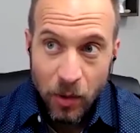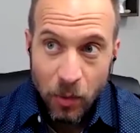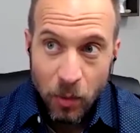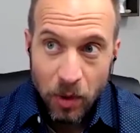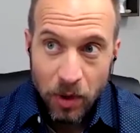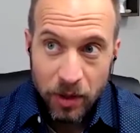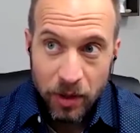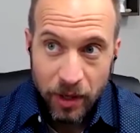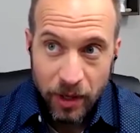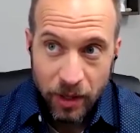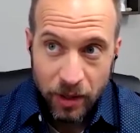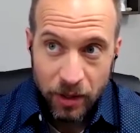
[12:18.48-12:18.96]

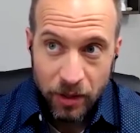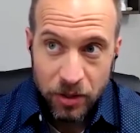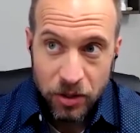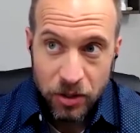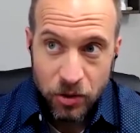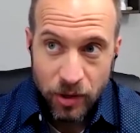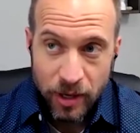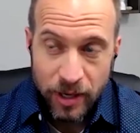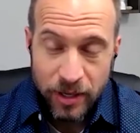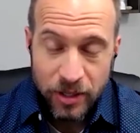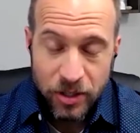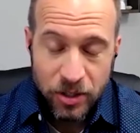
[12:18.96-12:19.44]
One of the
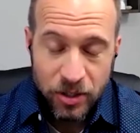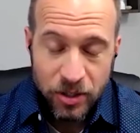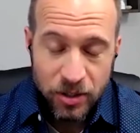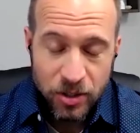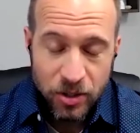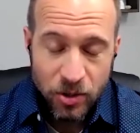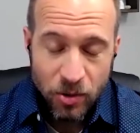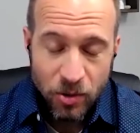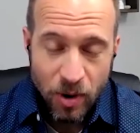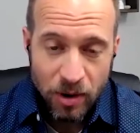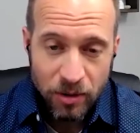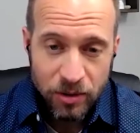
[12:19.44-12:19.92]
illustrations
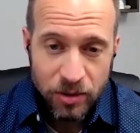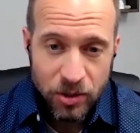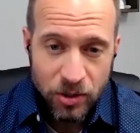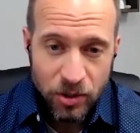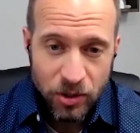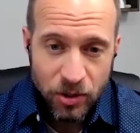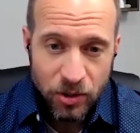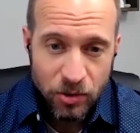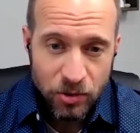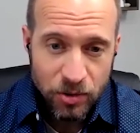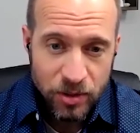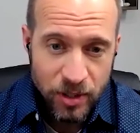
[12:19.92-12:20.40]
you also
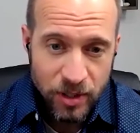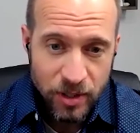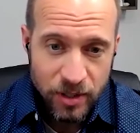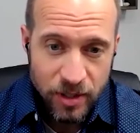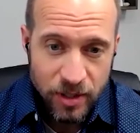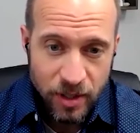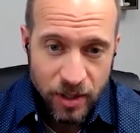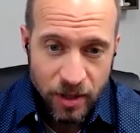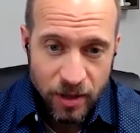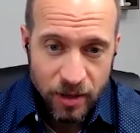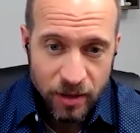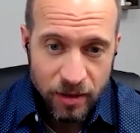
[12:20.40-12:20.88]
use is
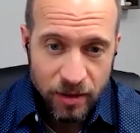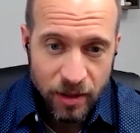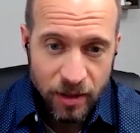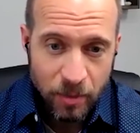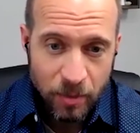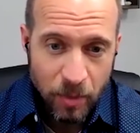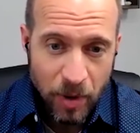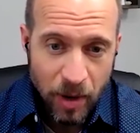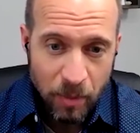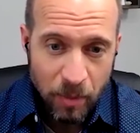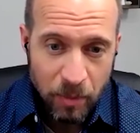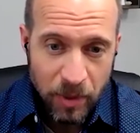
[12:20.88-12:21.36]
the
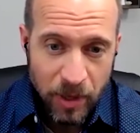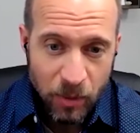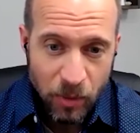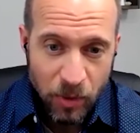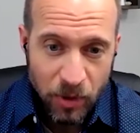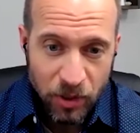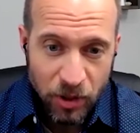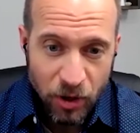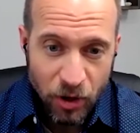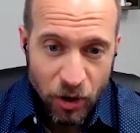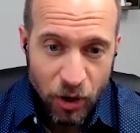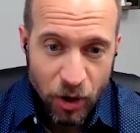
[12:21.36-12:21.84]
puppy
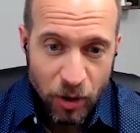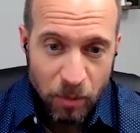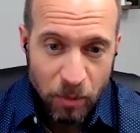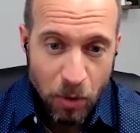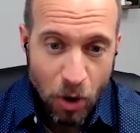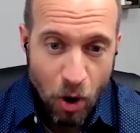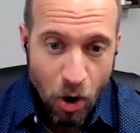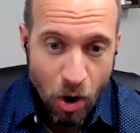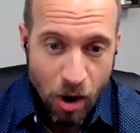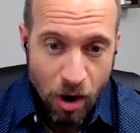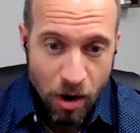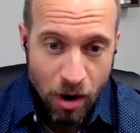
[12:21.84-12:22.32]
with the hurt
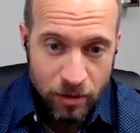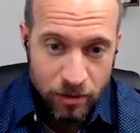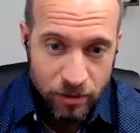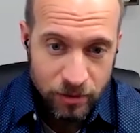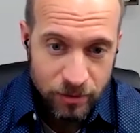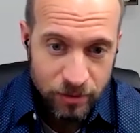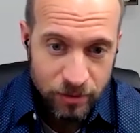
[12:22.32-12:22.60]
paw.